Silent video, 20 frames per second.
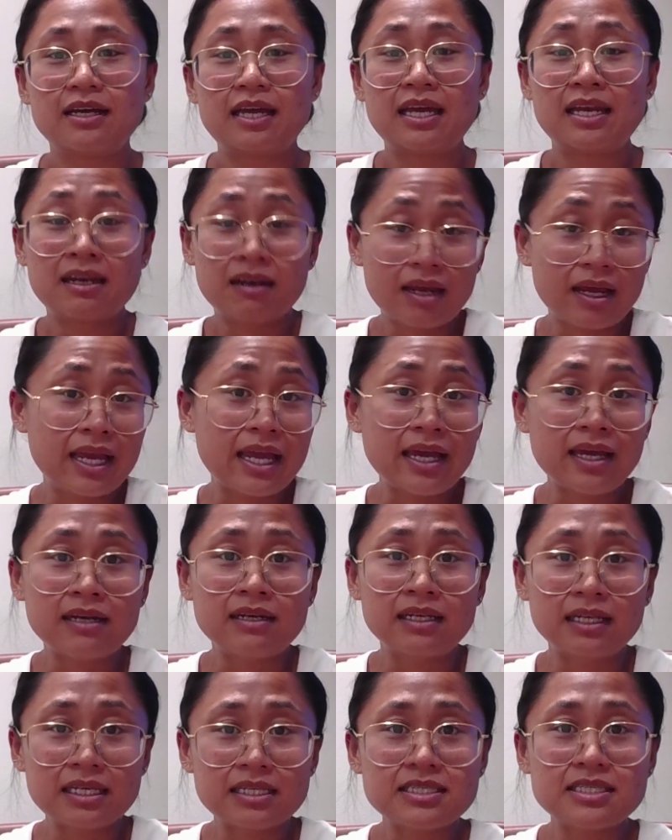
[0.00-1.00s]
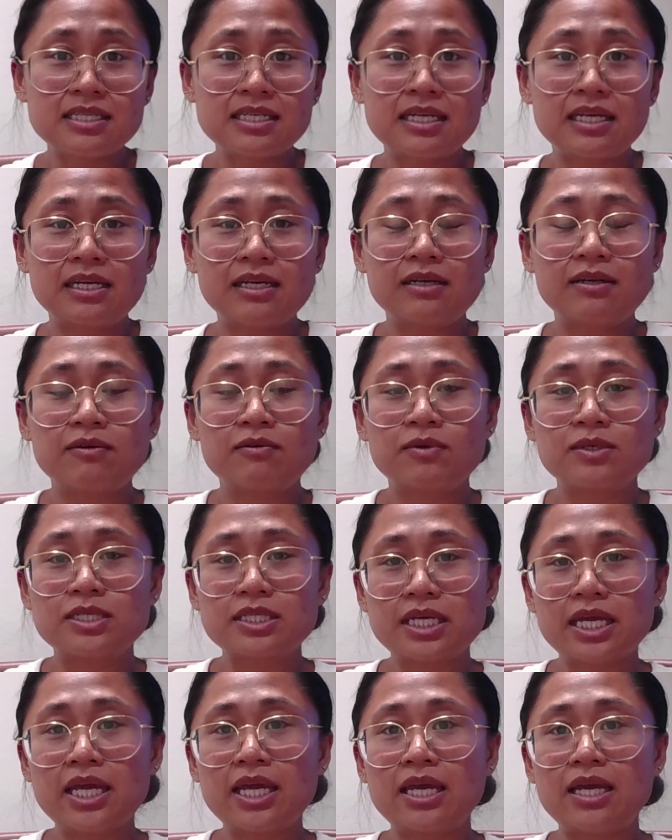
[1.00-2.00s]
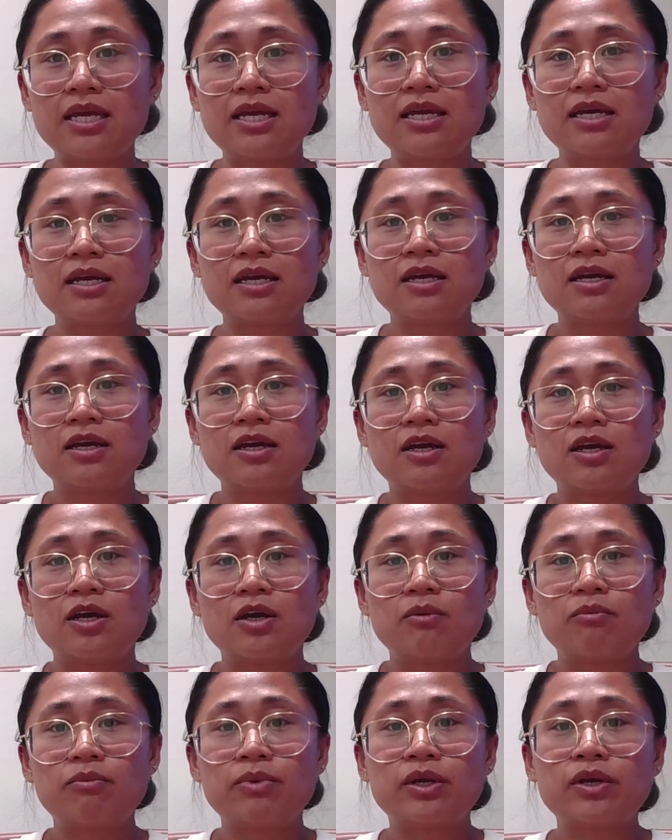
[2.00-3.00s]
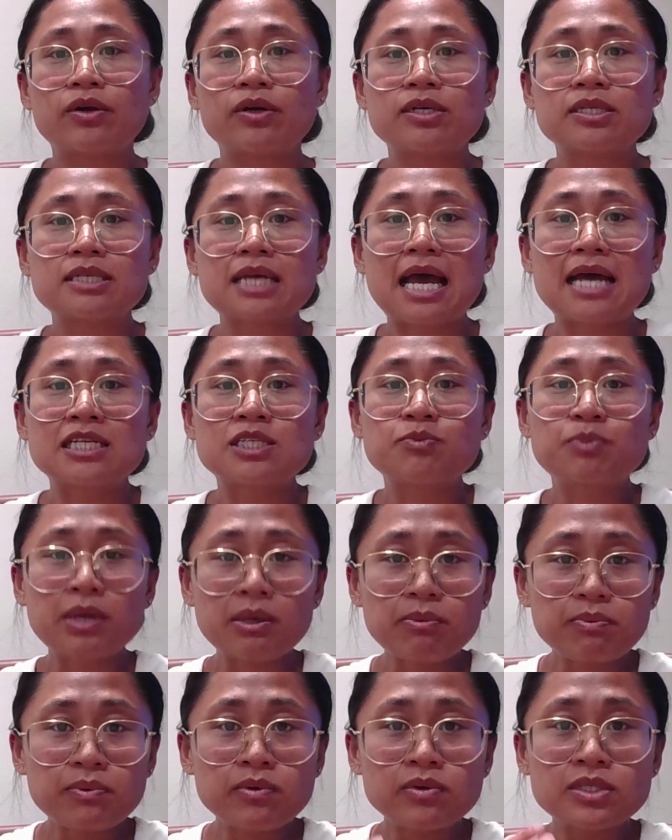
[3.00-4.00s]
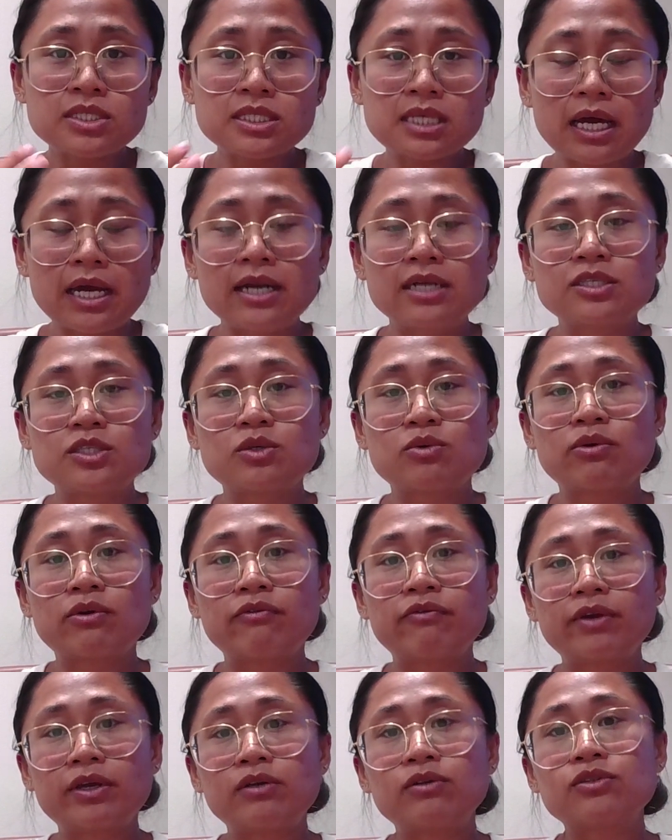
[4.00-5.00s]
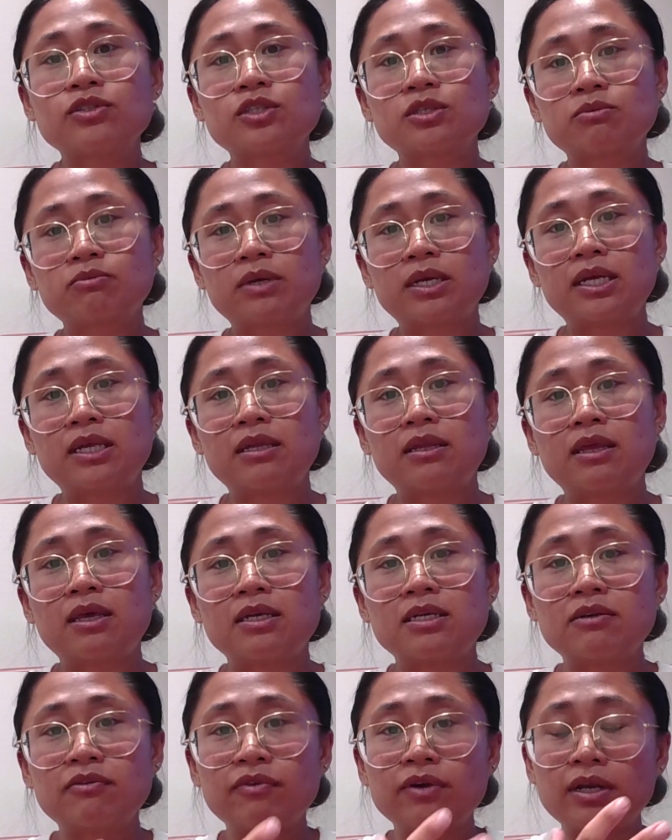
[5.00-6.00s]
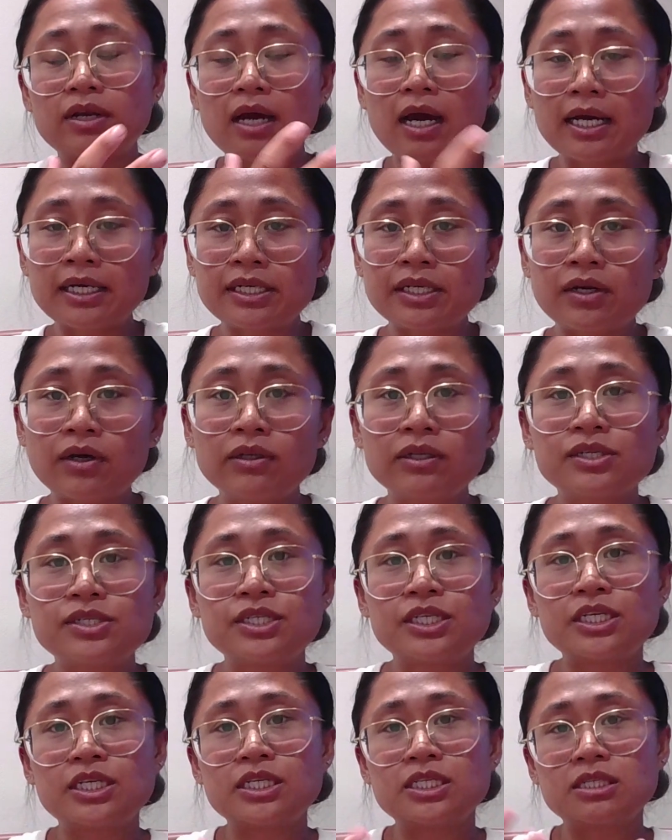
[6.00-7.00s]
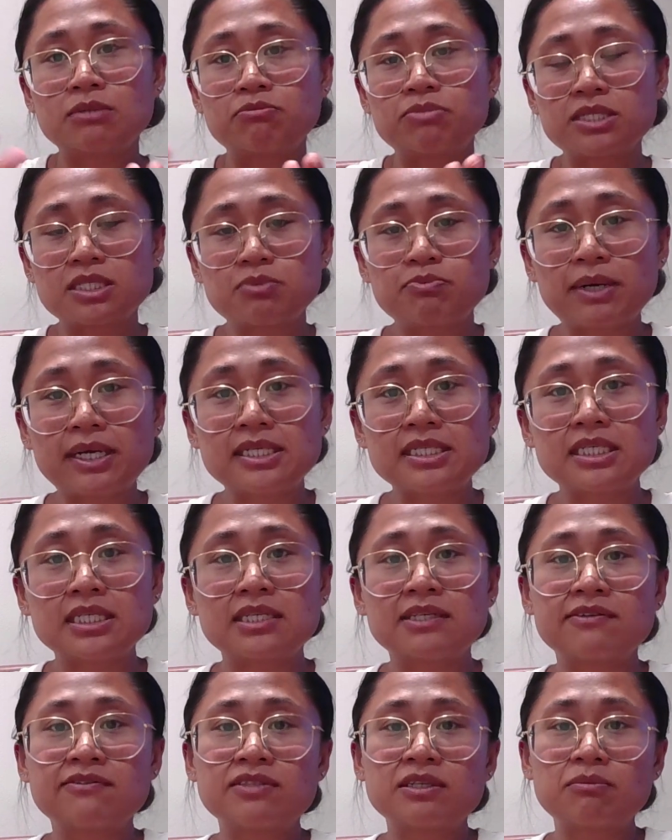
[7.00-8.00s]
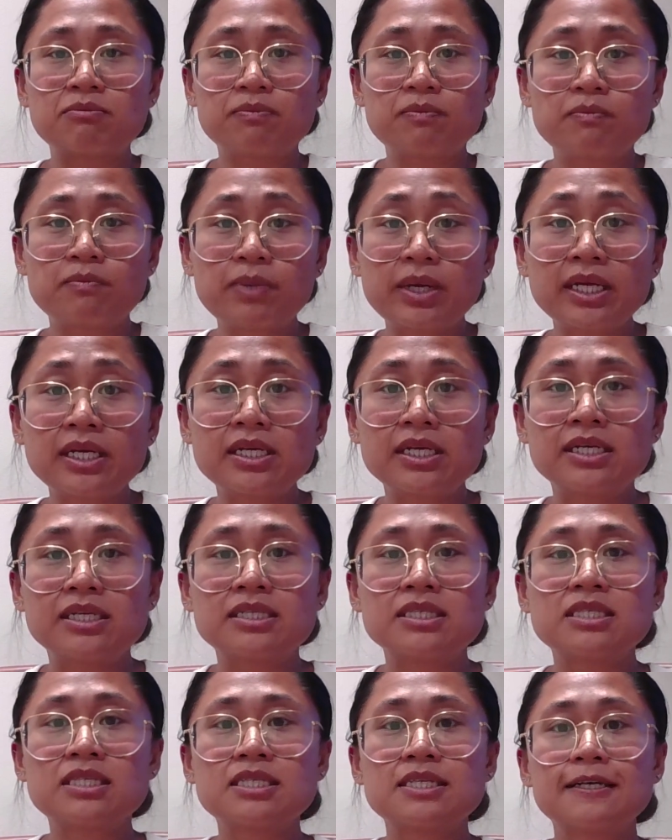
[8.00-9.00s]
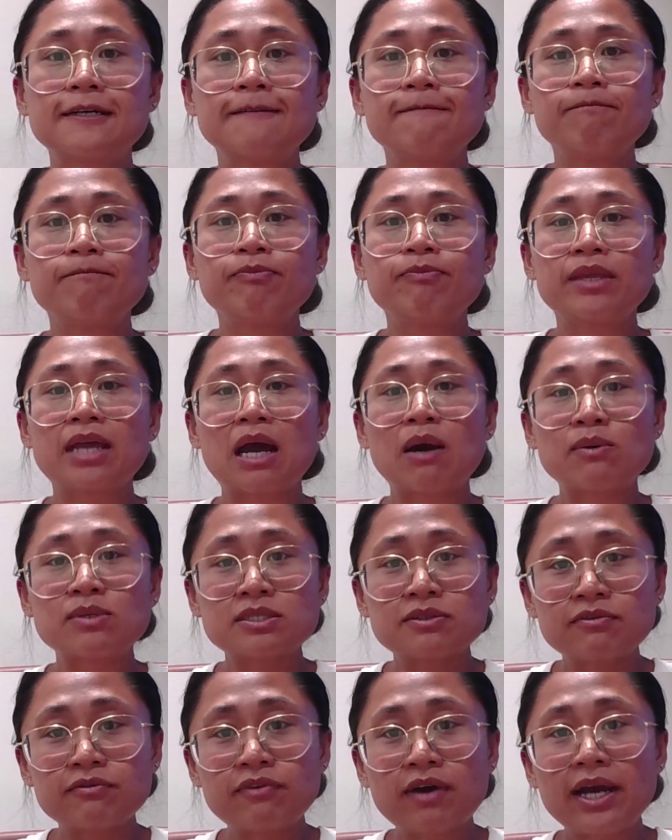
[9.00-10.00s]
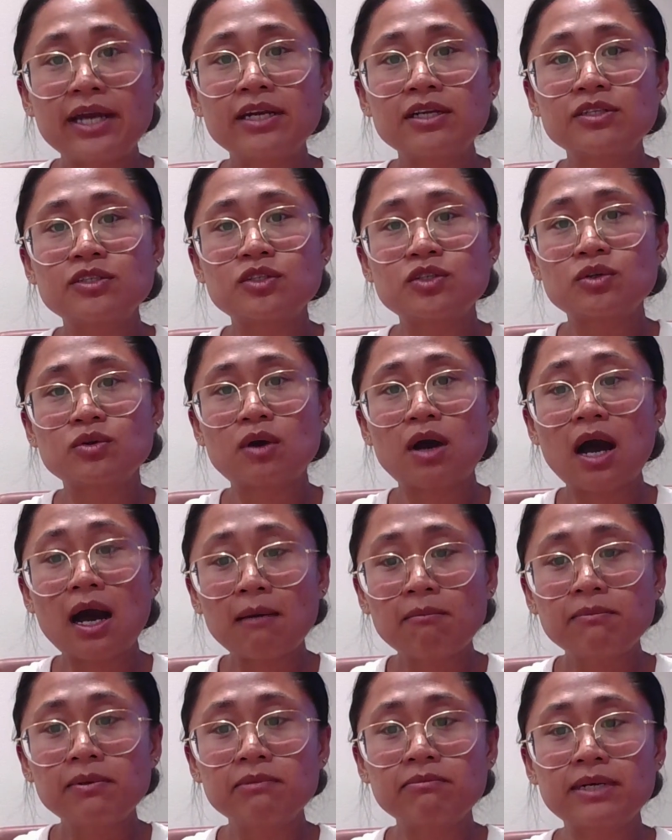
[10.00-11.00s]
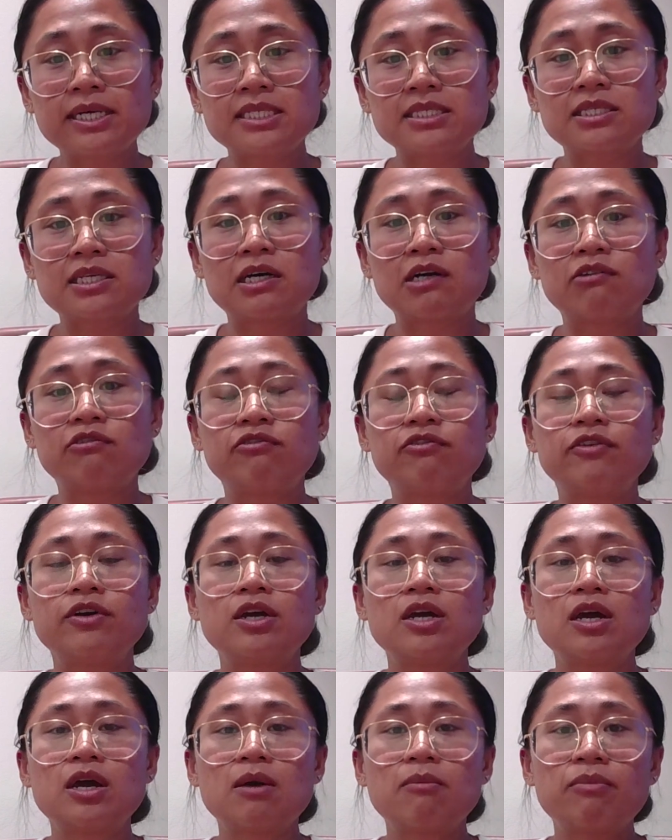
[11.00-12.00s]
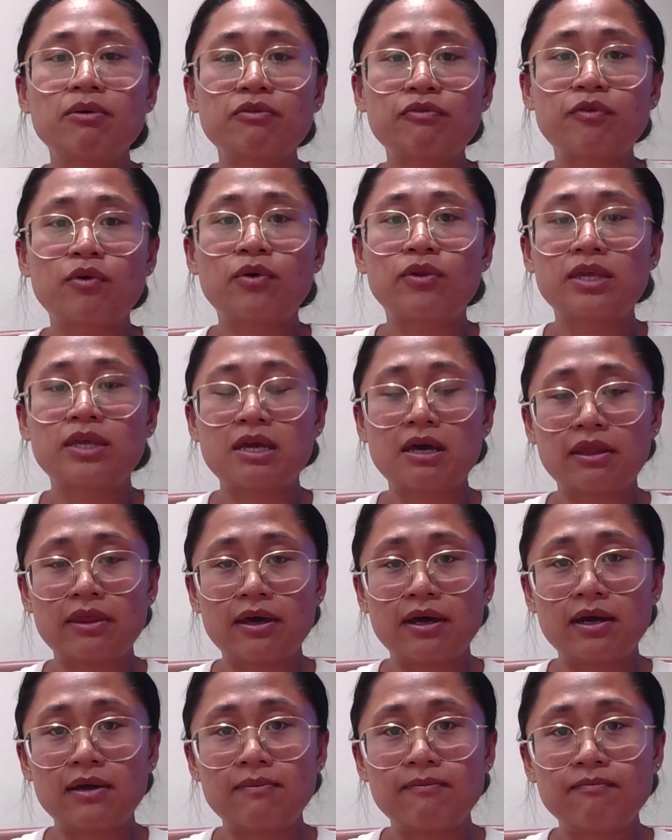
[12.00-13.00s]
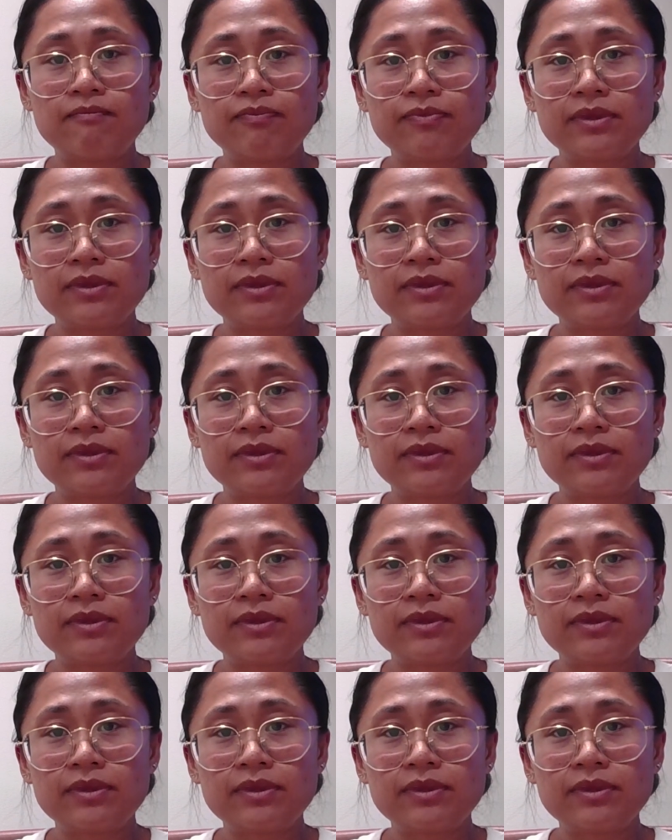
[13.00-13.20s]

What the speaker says: And again, listening was key, because as people started to reveal to me their different ideologies and perspectives and opinions, I was invited to humble myself before the other.